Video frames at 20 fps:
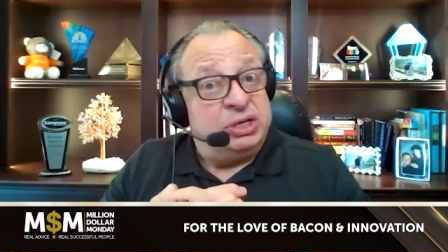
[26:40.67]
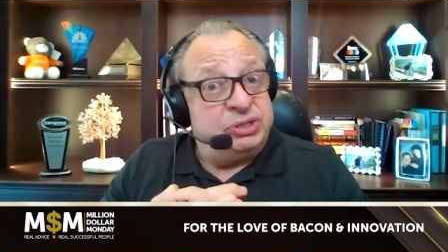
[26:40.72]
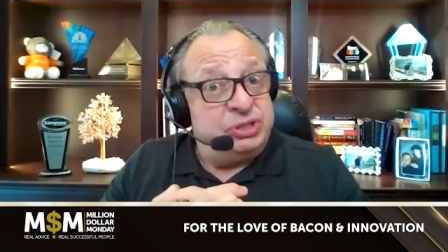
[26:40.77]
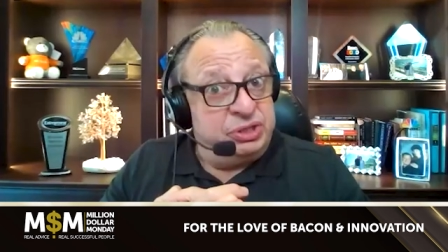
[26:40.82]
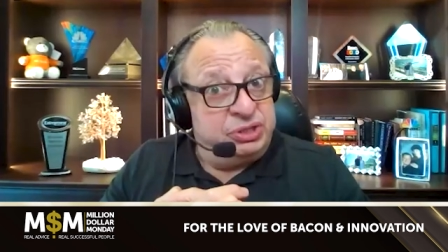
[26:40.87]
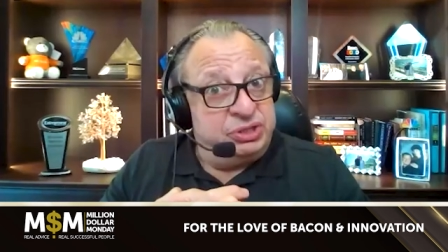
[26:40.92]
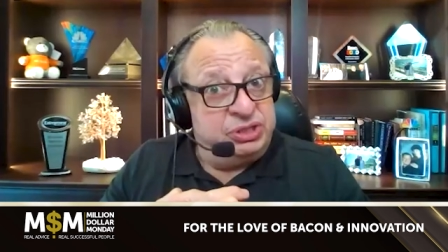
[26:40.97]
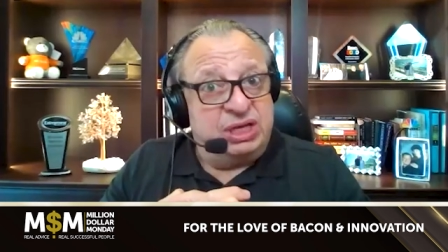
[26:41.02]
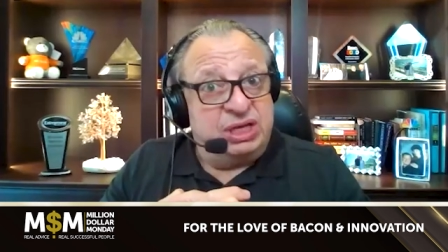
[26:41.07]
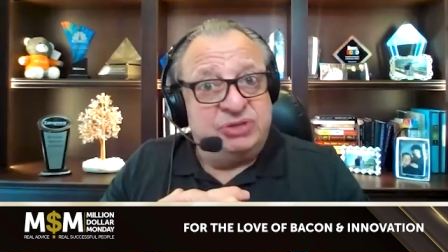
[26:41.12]
a
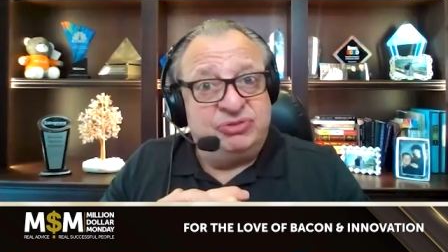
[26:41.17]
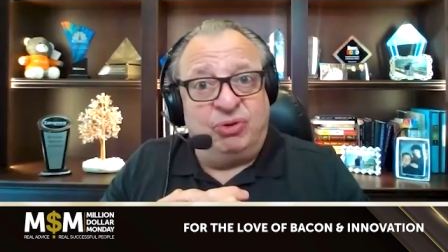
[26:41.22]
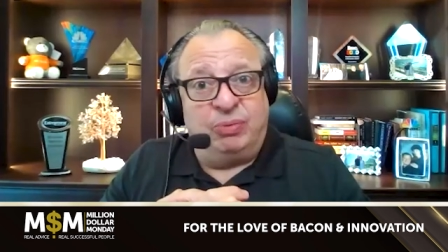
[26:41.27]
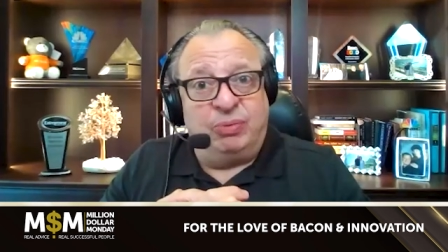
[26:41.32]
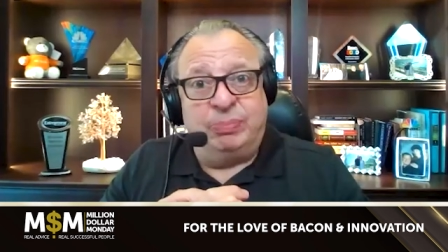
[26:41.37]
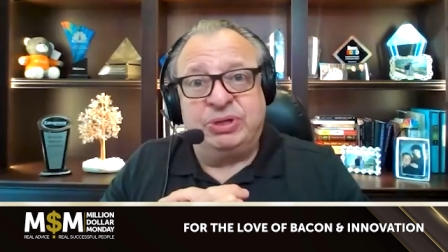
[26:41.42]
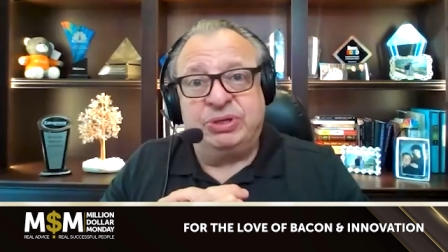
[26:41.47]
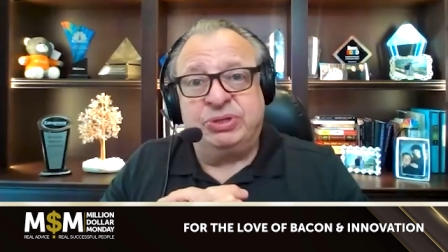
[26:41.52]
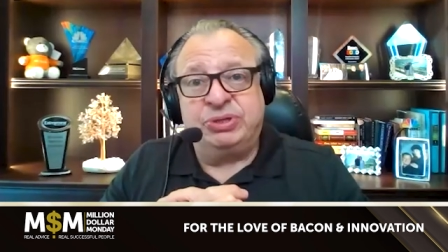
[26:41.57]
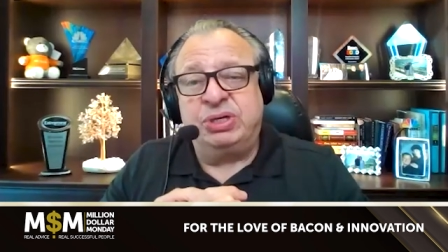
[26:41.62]
successful
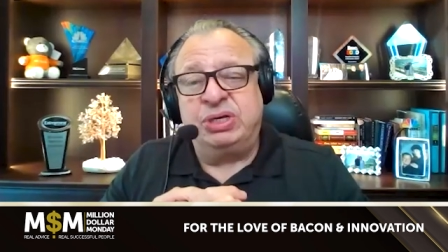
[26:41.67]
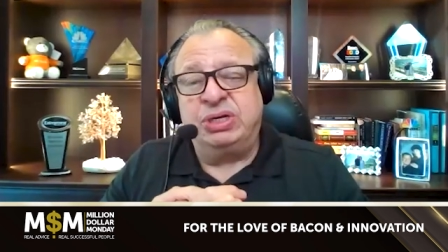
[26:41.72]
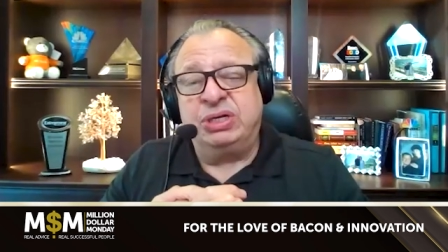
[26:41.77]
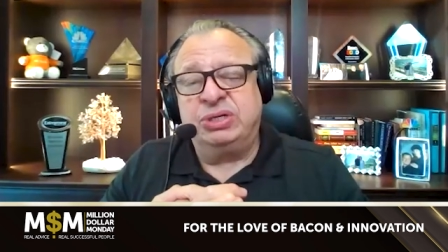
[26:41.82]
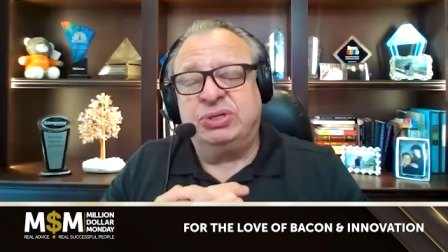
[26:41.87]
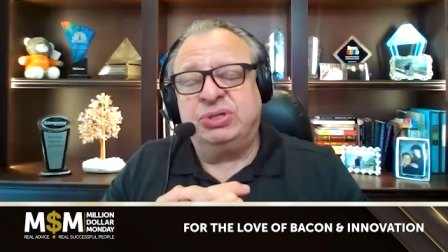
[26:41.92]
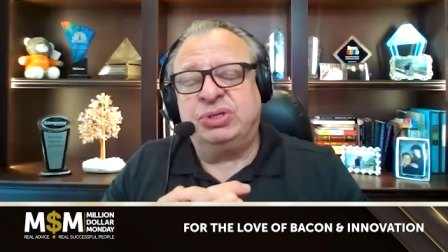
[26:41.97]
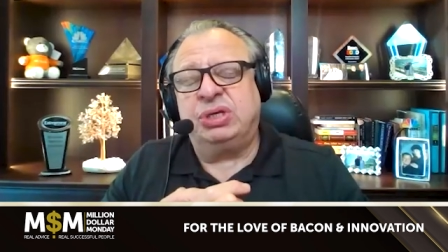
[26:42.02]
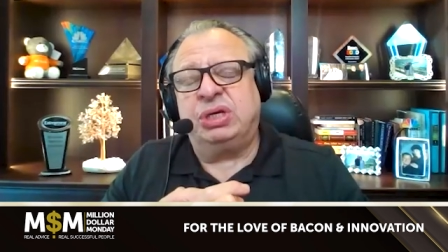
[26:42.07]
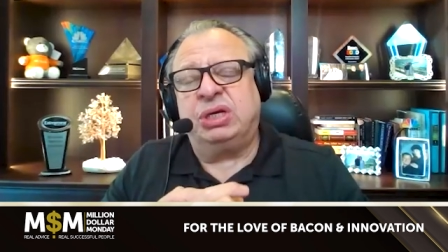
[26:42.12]

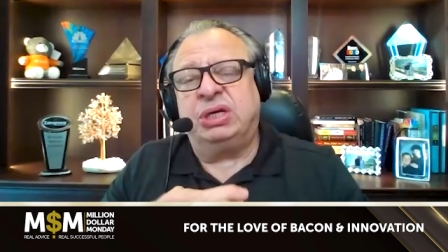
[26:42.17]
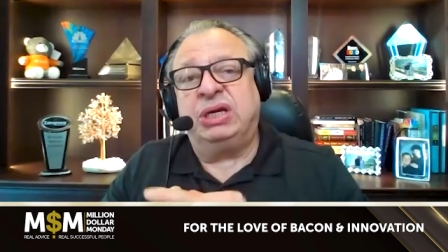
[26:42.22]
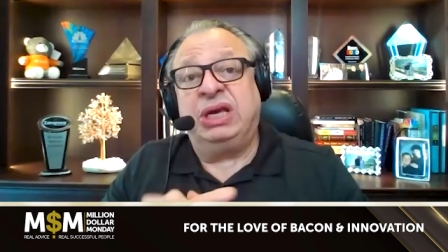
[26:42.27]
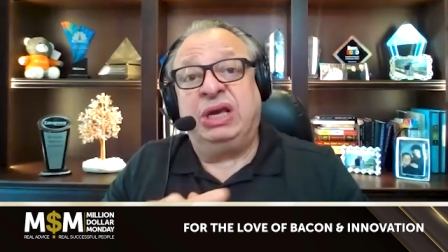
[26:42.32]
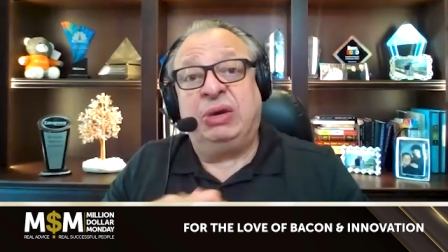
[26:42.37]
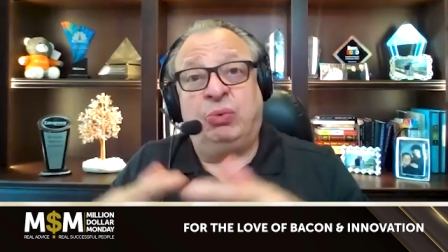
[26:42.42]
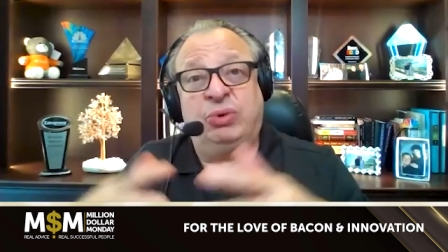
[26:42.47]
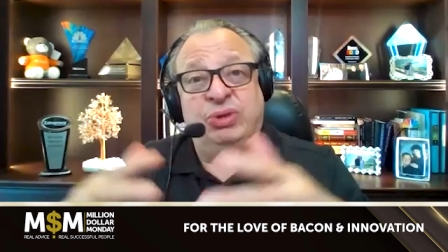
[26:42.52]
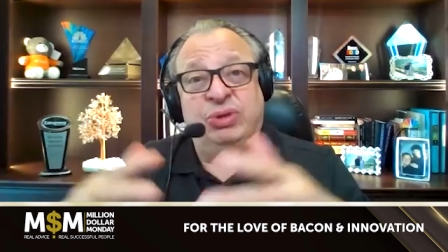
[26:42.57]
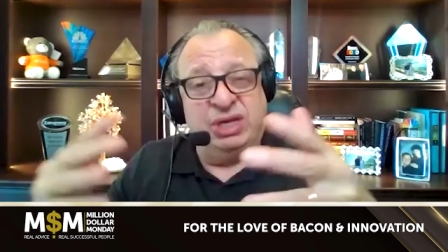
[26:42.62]
business
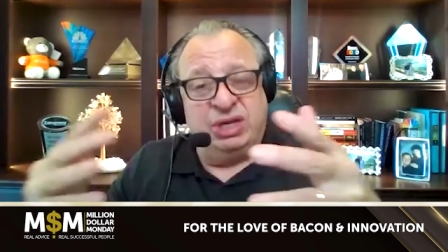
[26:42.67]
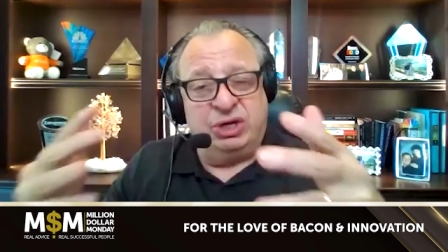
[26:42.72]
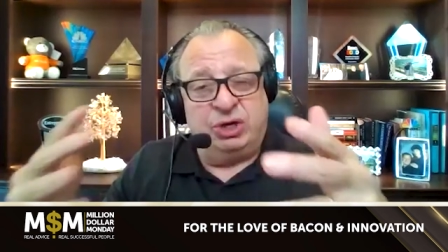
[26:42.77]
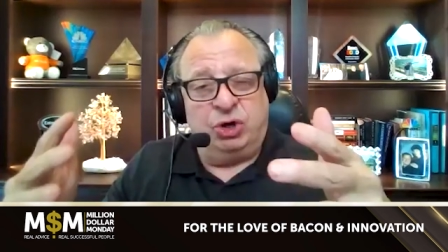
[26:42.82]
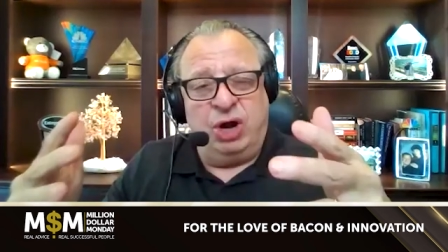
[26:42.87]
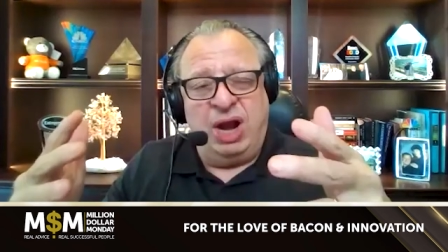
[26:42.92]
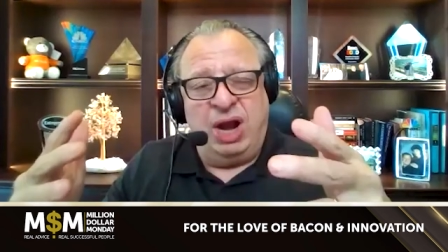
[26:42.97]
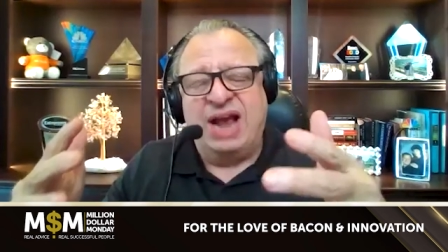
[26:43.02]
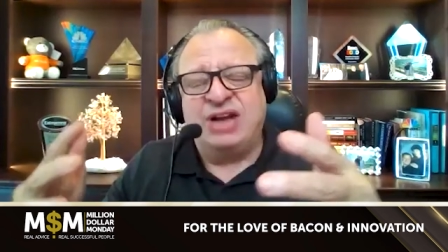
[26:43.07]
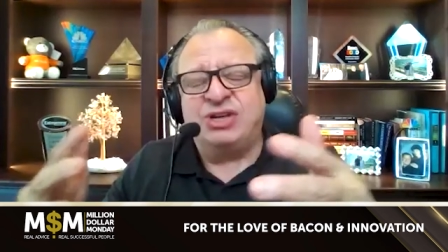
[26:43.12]
with
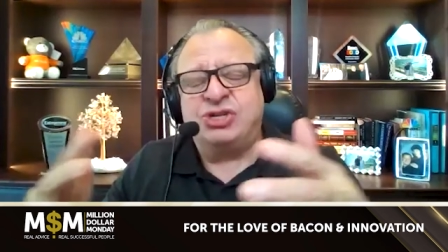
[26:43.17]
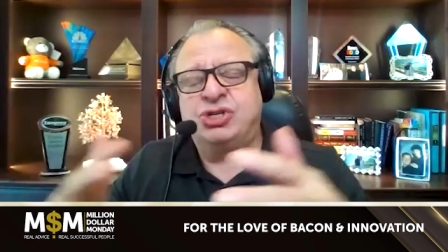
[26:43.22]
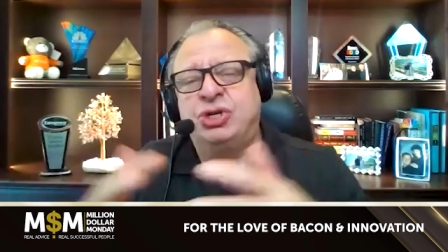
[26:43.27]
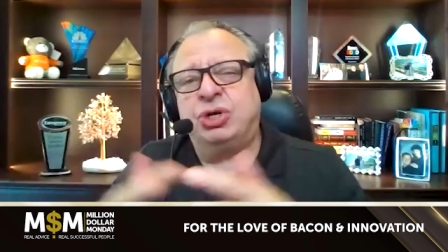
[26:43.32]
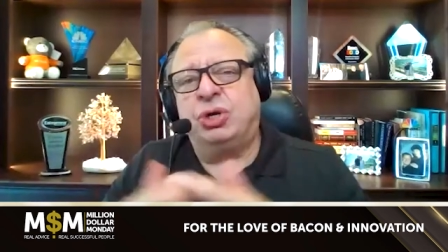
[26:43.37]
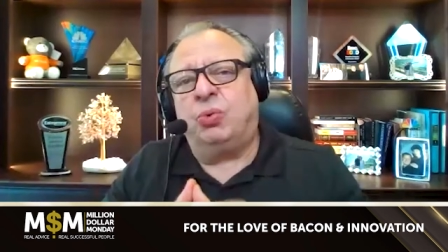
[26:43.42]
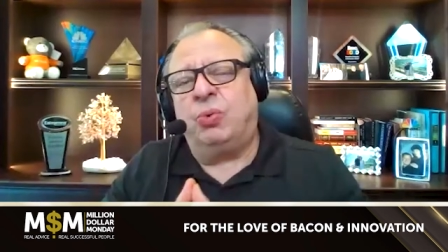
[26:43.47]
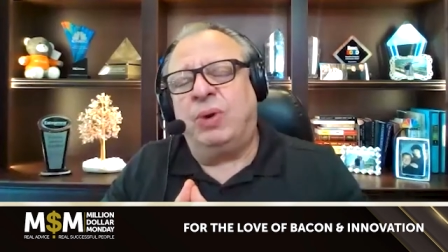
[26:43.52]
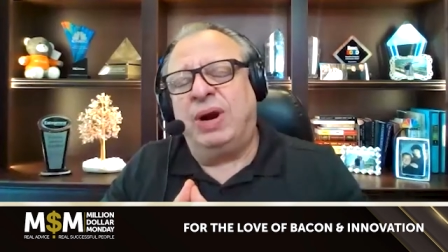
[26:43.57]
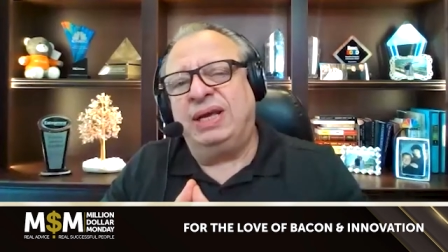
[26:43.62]

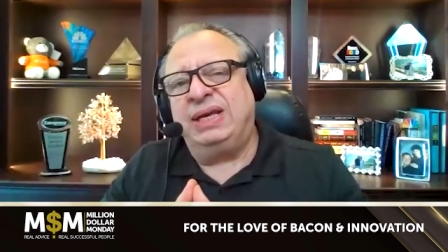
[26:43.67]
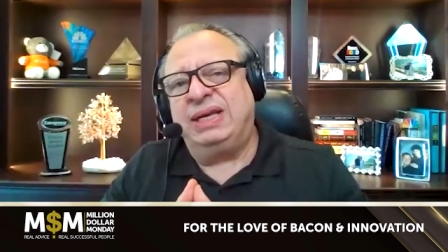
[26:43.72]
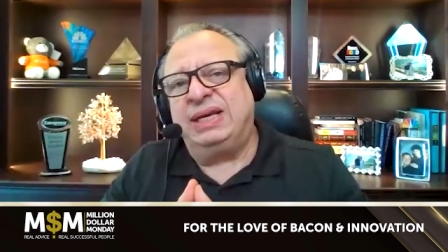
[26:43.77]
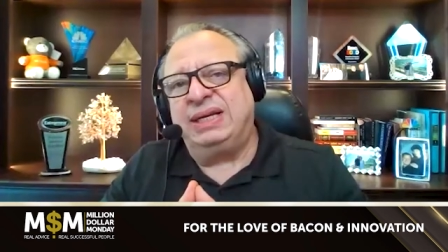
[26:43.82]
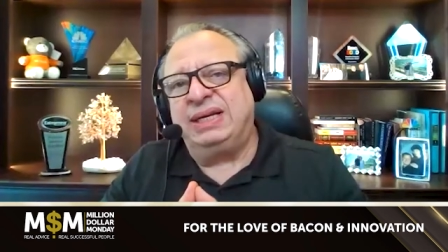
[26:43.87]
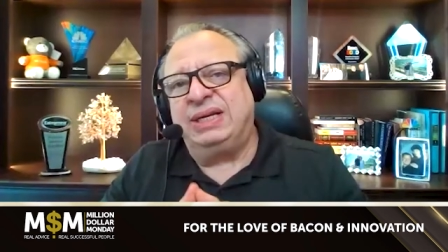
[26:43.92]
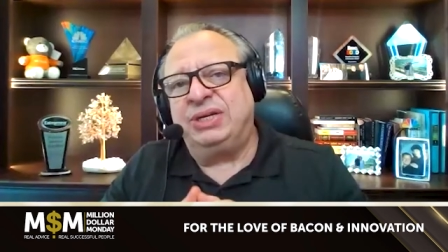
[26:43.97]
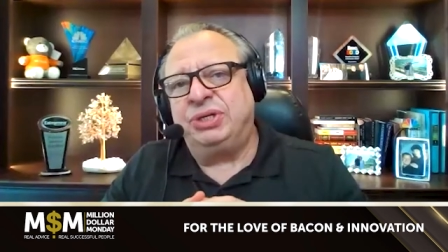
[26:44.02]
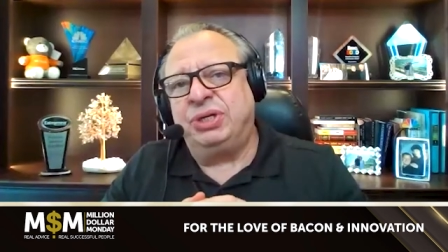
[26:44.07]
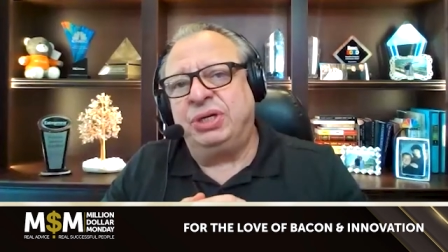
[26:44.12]
international
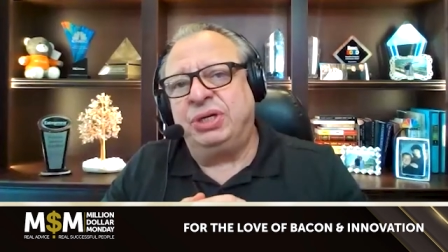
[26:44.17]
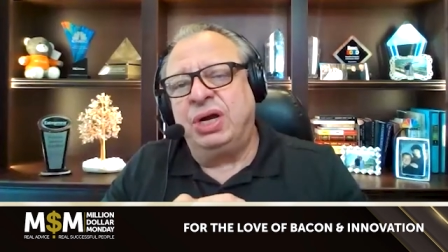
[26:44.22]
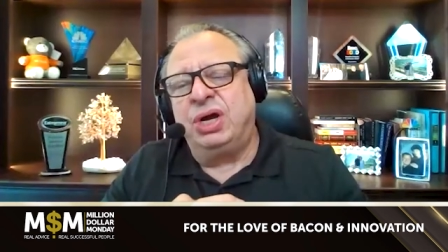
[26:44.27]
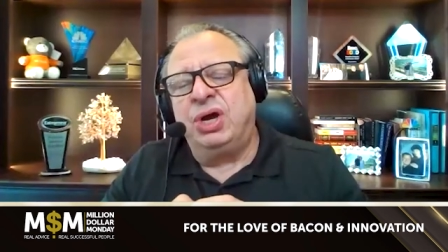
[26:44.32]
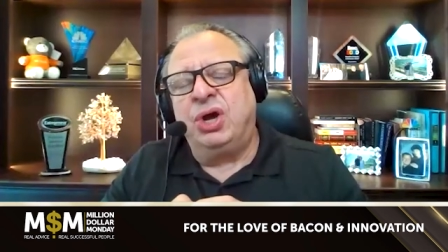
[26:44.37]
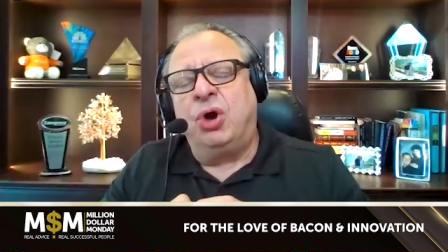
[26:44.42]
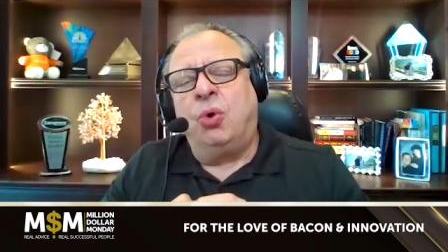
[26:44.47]
recognition.